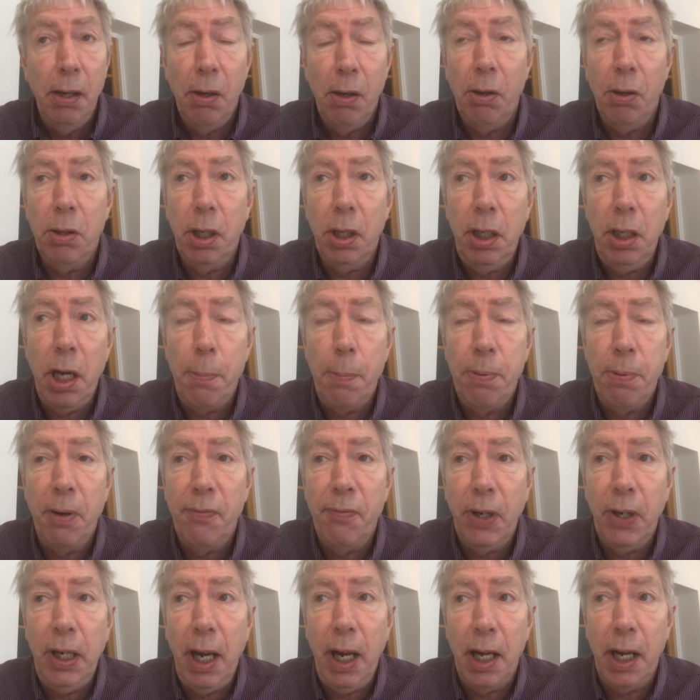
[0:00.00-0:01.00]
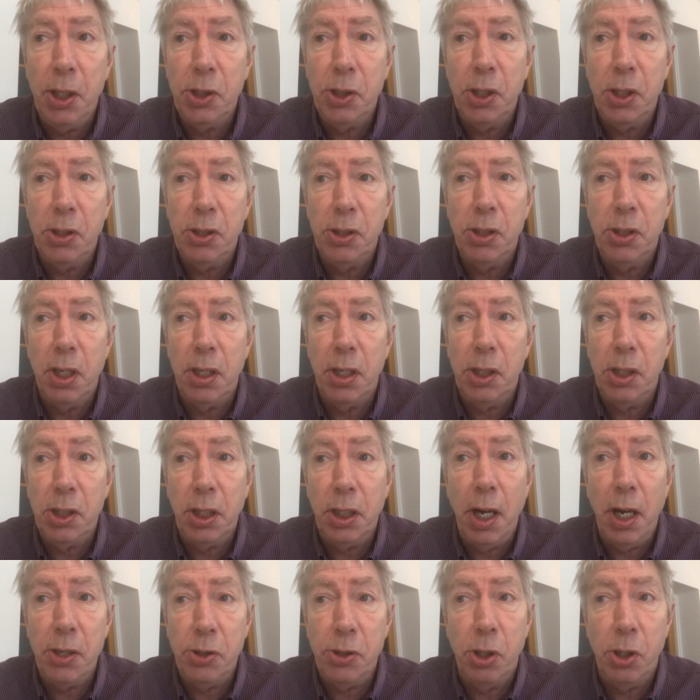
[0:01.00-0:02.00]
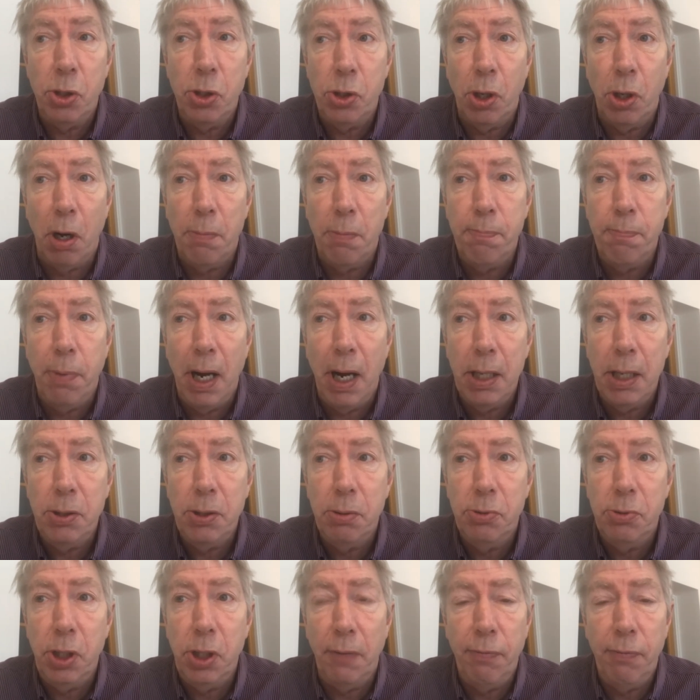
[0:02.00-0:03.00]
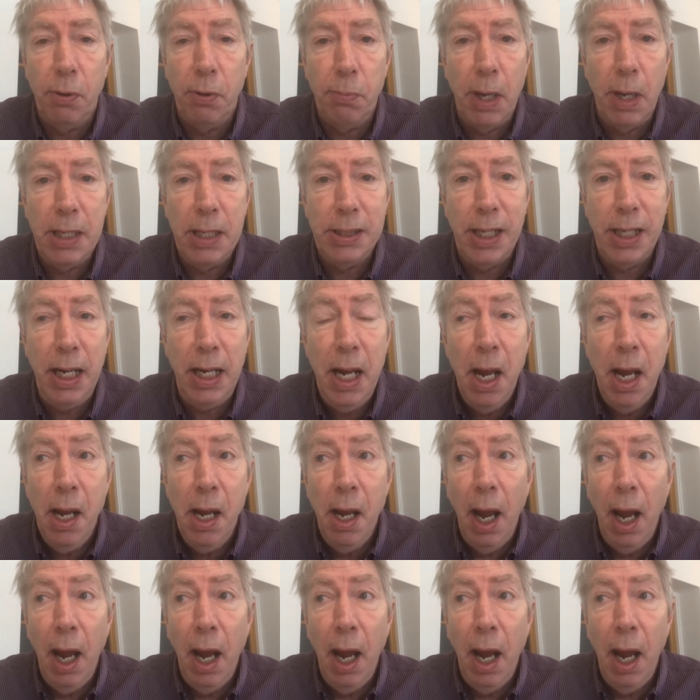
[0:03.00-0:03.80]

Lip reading: on a couple of occasions to discuss the job by Sheffield Wednesday.